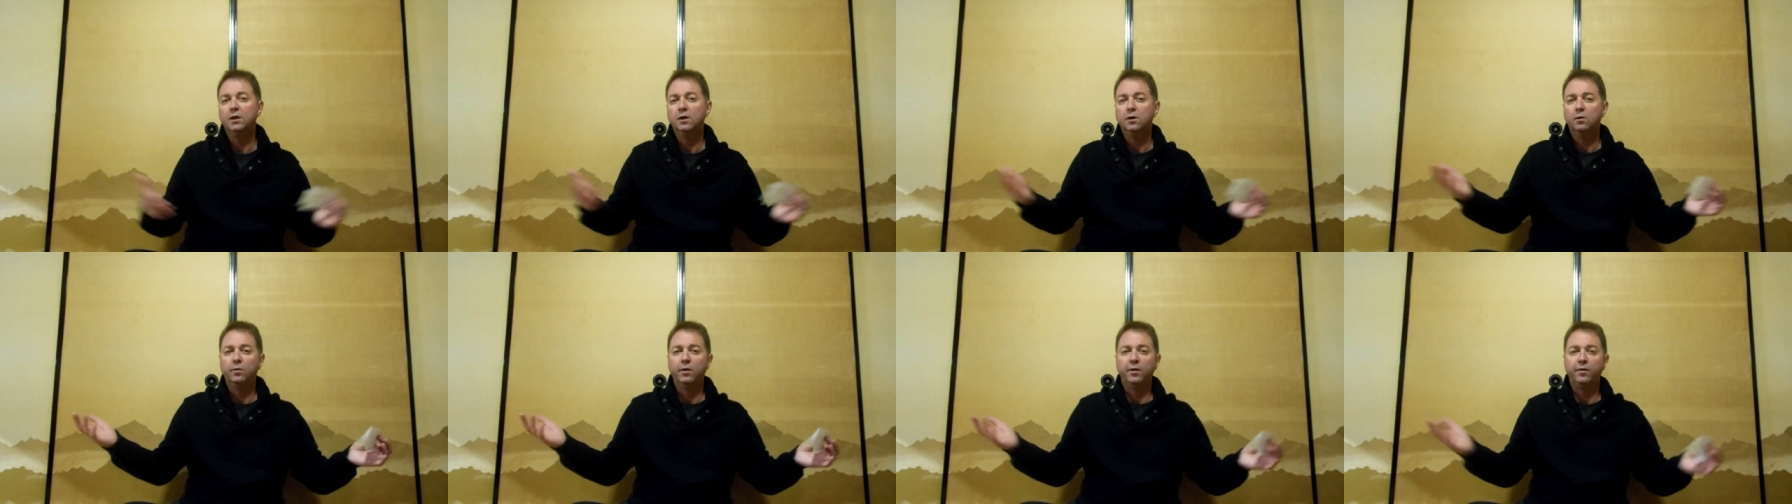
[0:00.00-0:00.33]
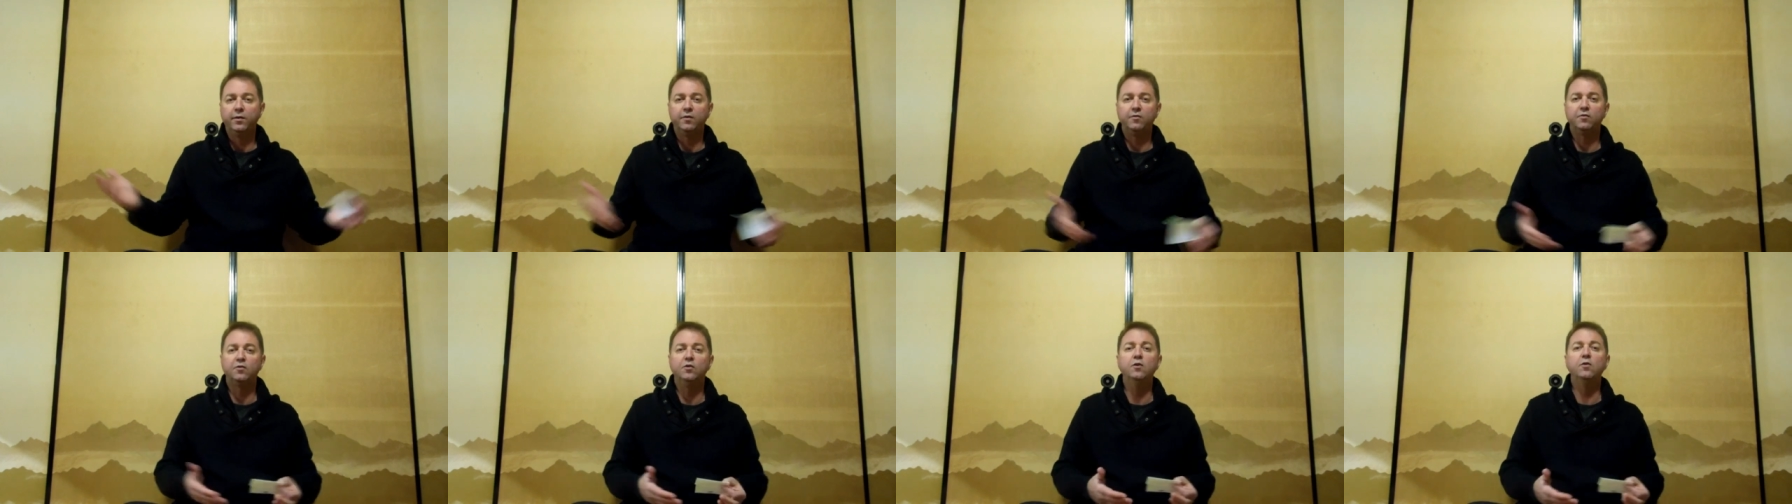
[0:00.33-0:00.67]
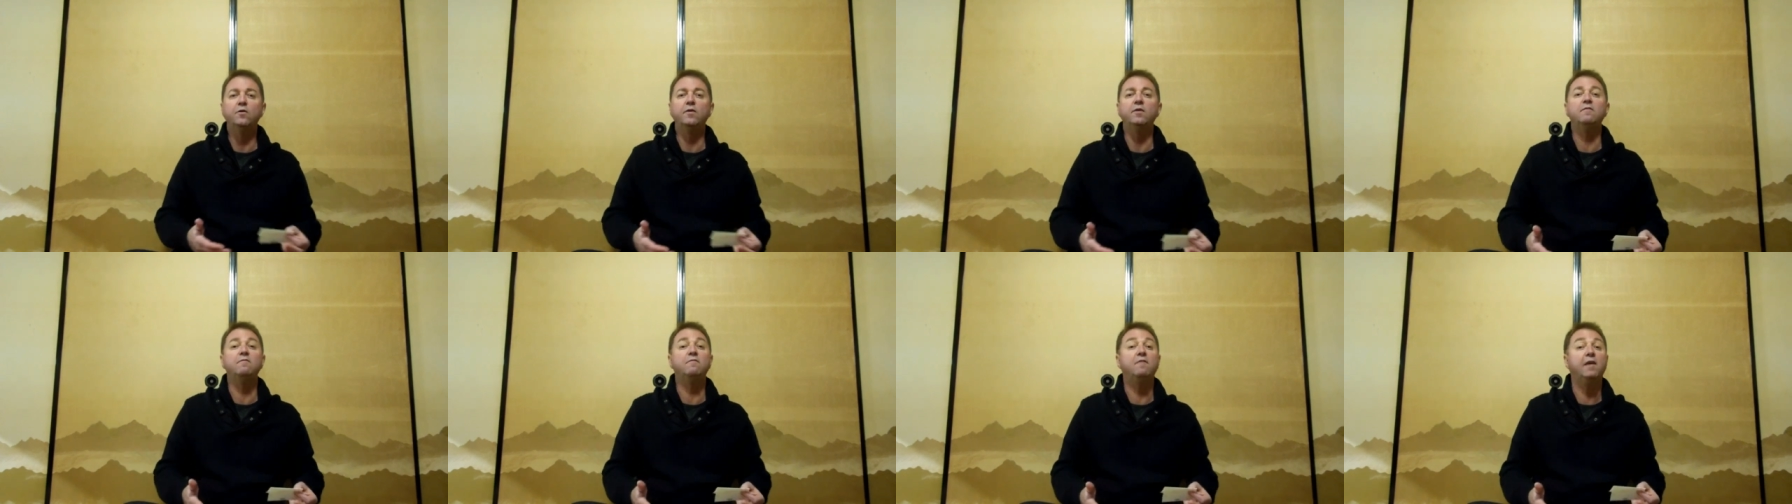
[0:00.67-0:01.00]
When there's new
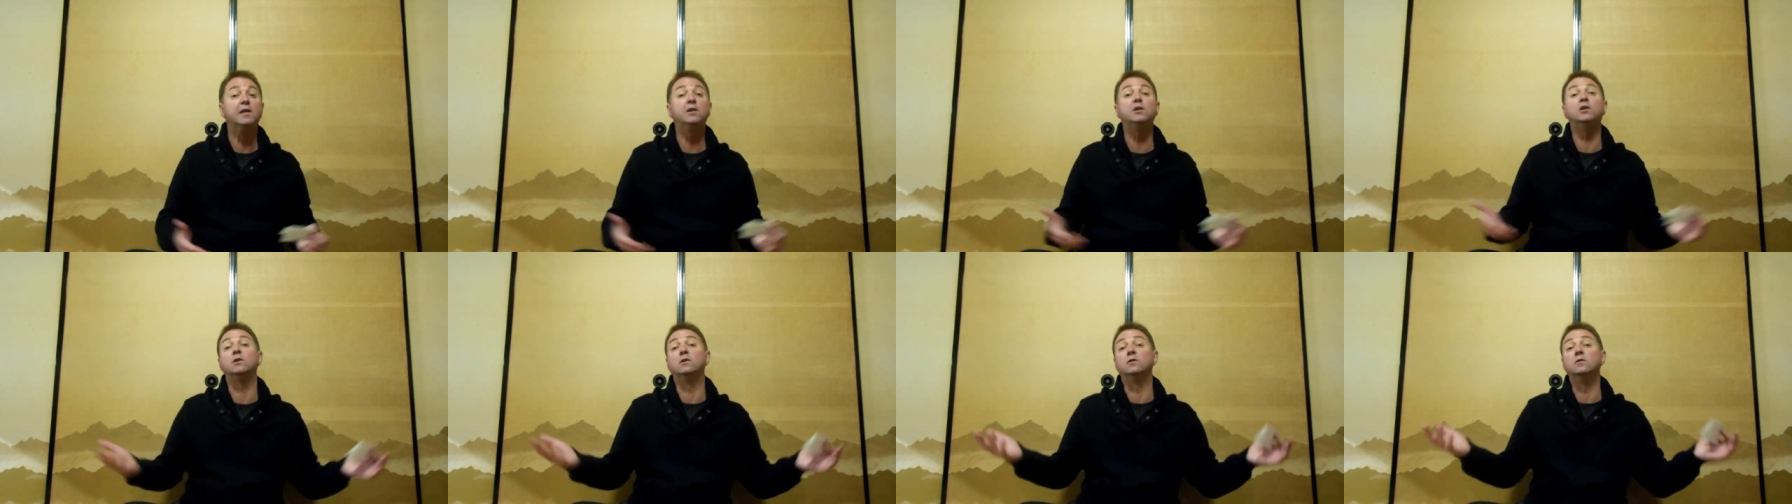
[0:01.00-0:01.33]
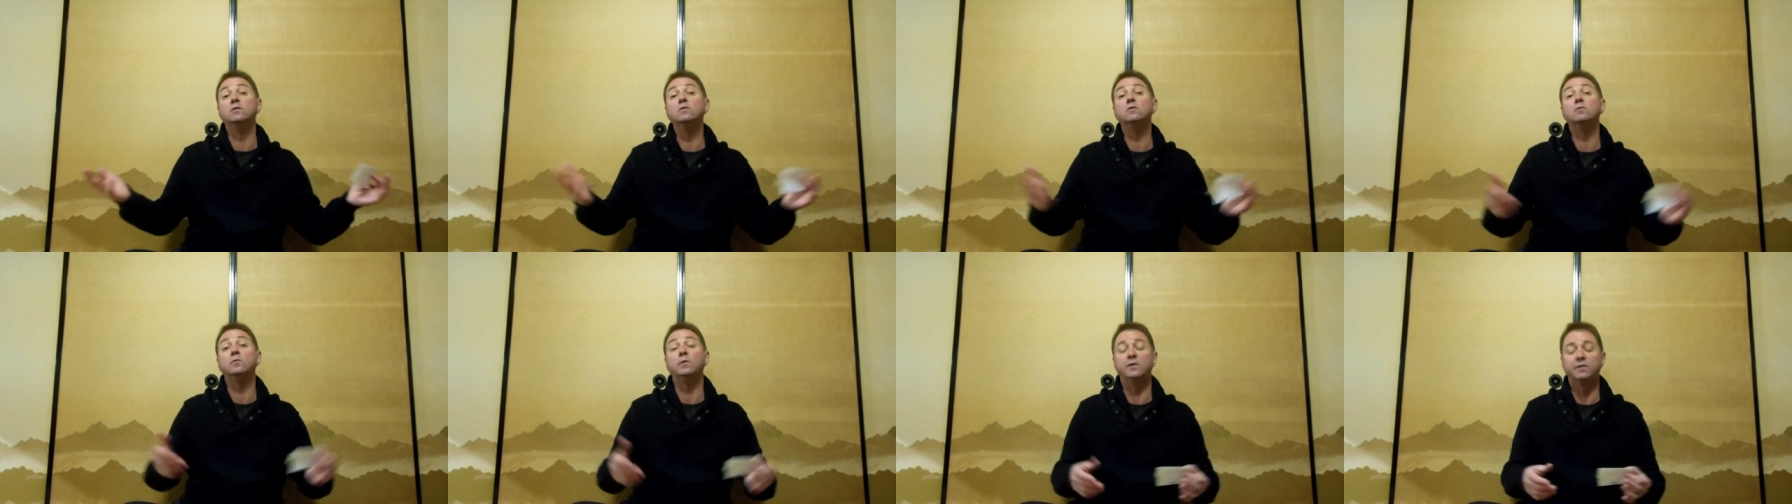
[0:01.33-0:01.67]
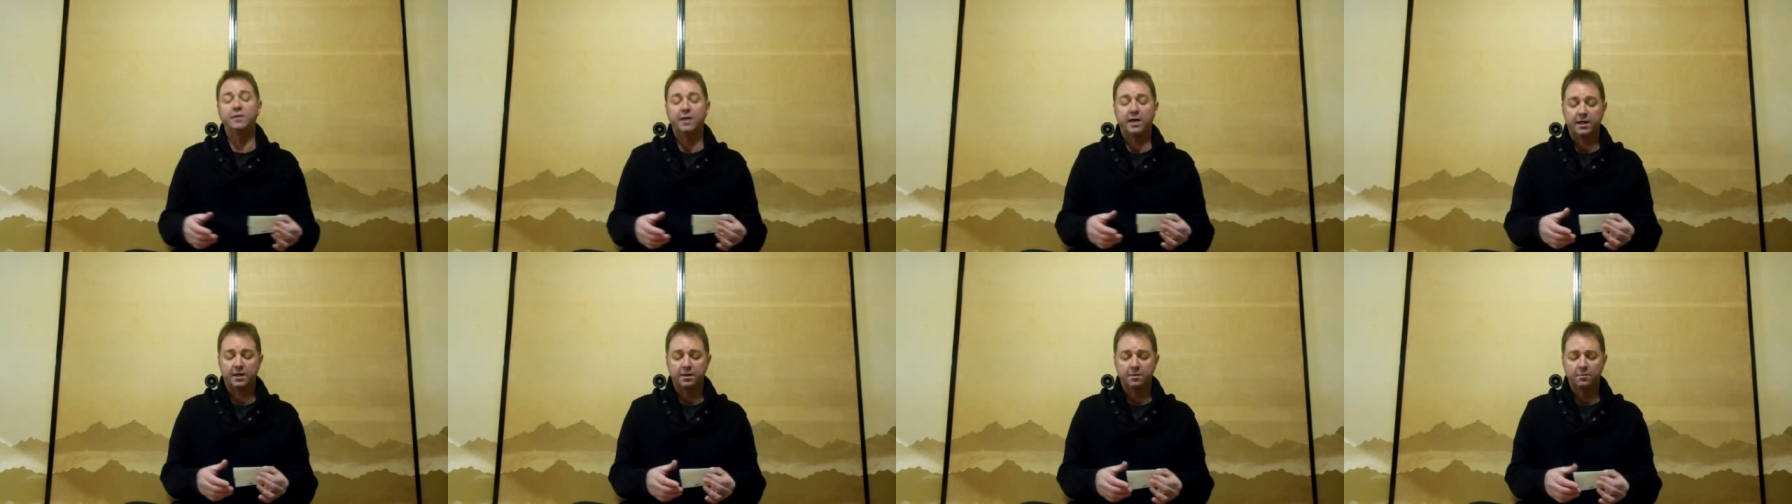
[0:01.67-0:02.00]
inventions, we
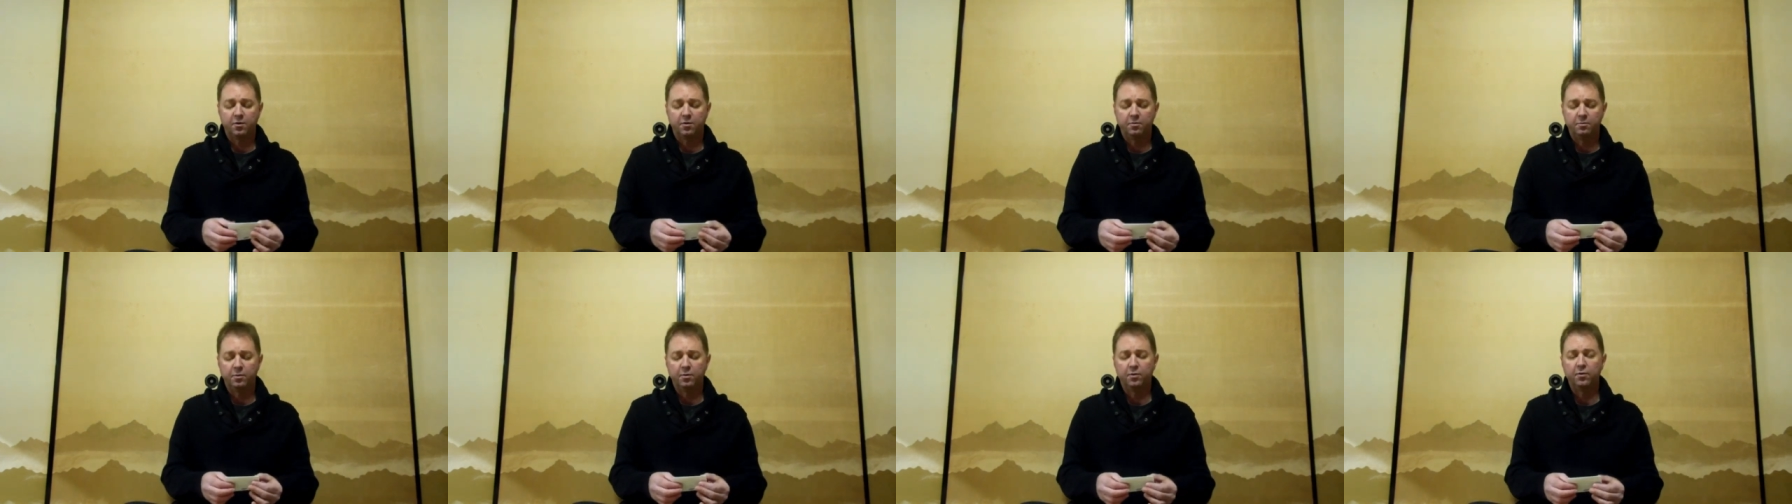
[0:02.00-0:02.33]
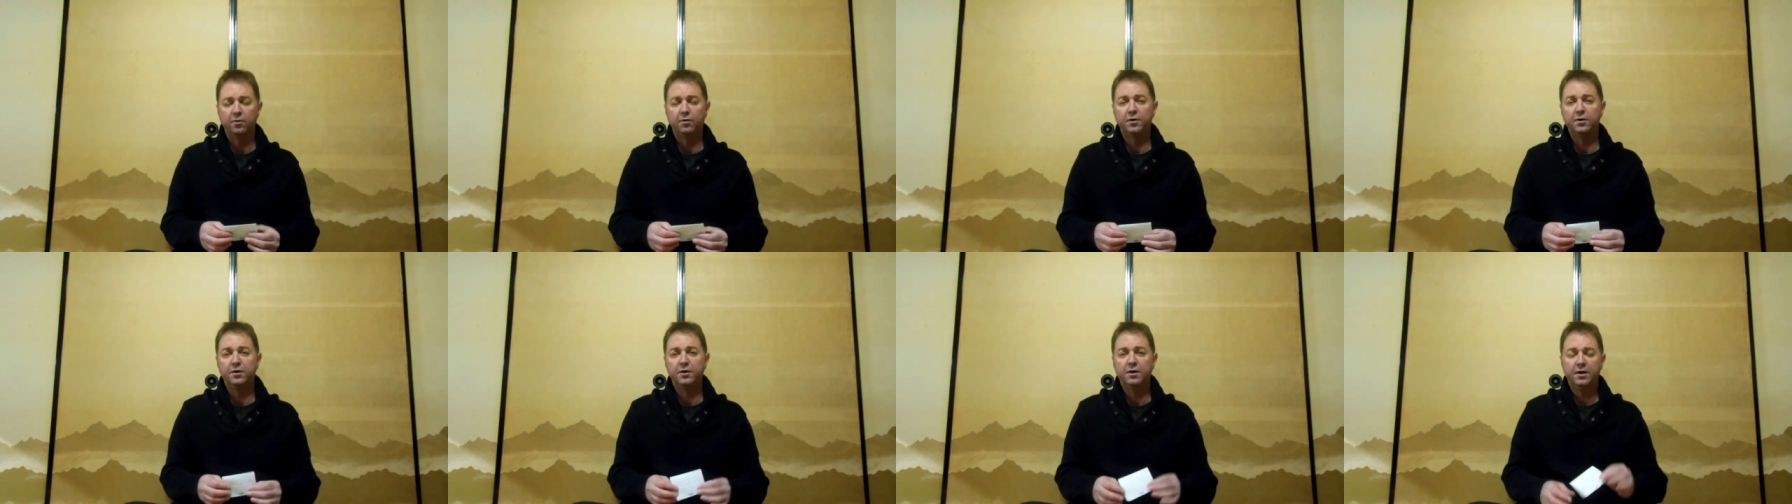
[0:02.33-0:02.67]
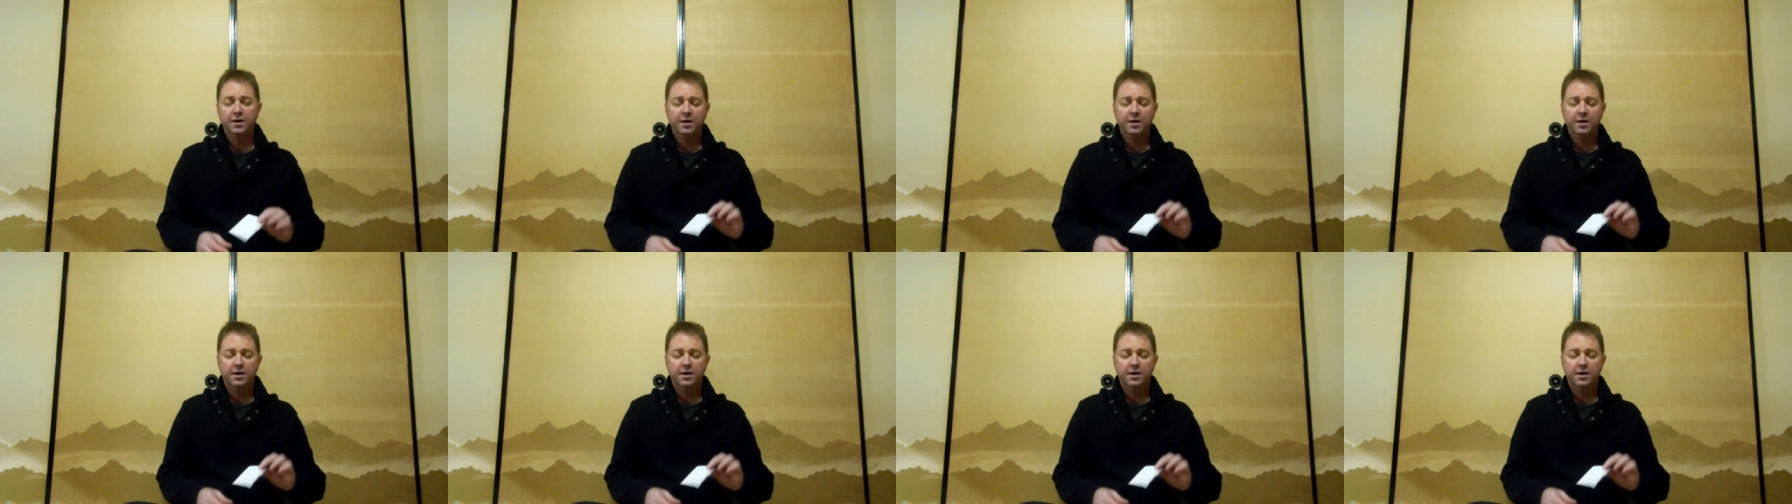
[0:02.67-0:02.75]
take them on board.